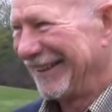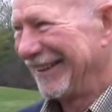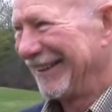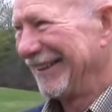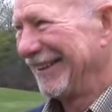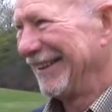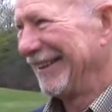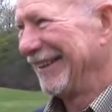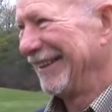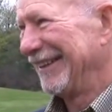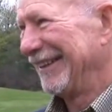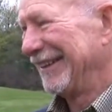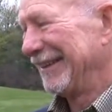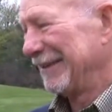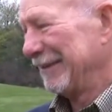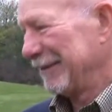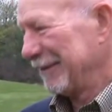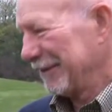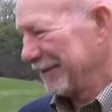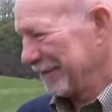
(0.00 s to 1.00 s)

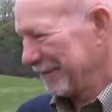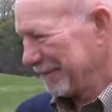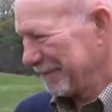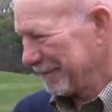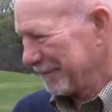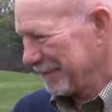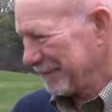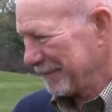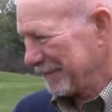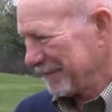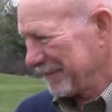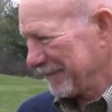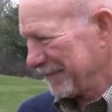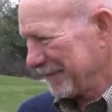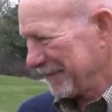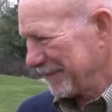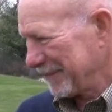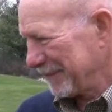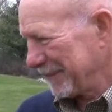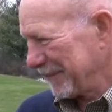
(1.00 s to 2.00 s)

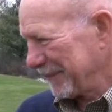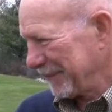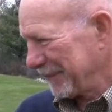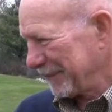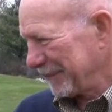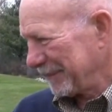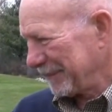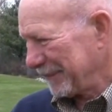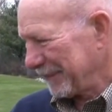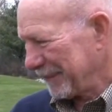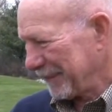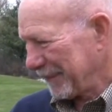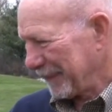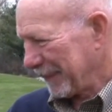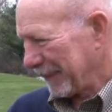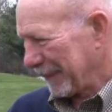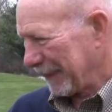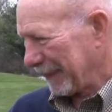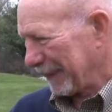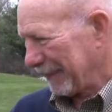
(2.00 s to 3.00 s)

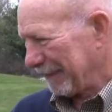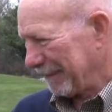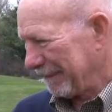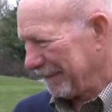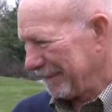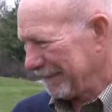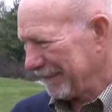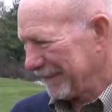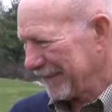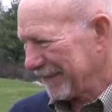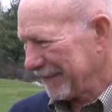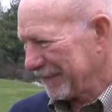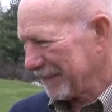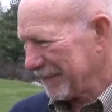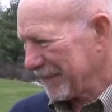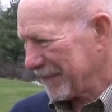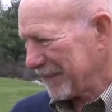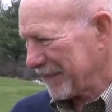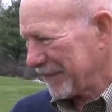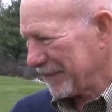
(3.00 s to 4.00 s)

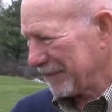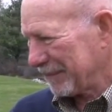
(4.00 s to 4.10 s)
[no speech]